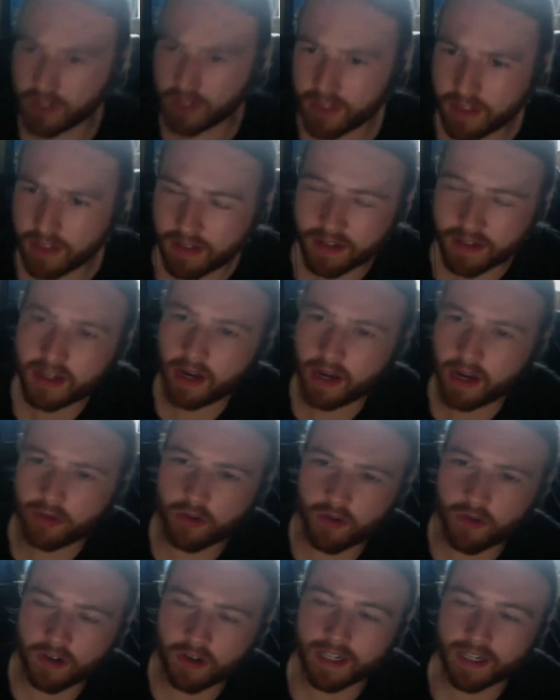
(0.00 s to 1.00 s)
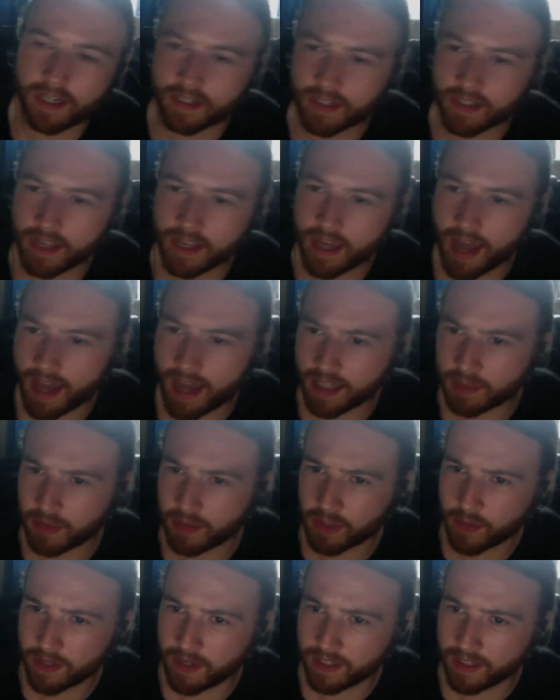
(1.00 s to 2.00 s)
edits that he has
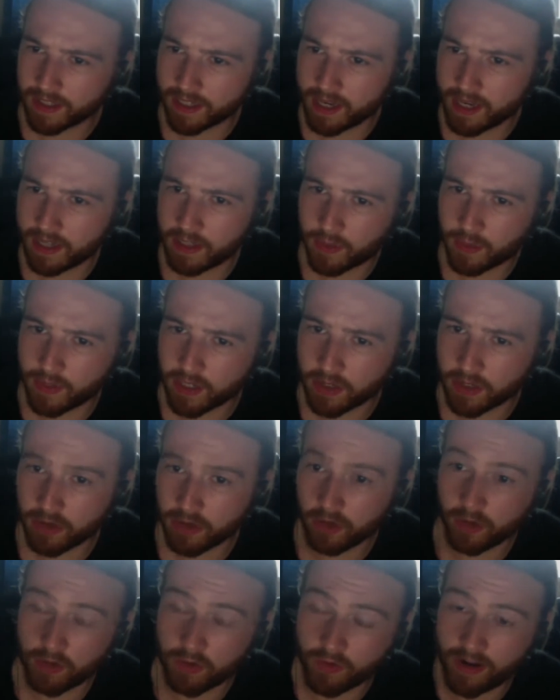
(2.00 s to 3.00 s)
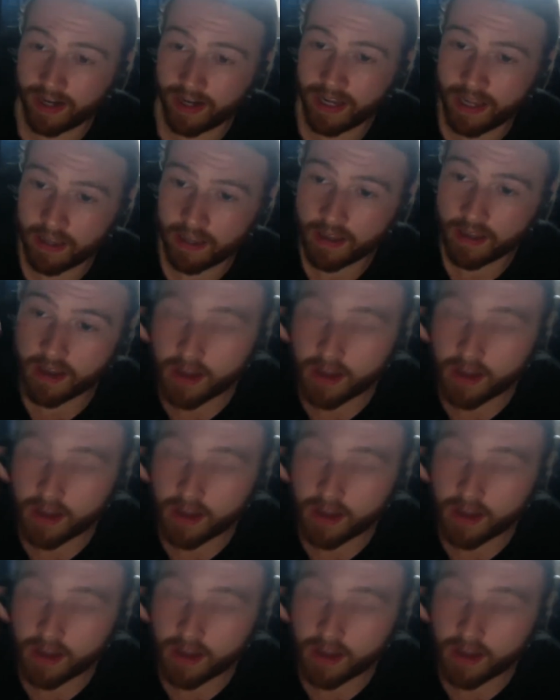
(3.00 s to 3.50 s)
between scenes, which I thought were really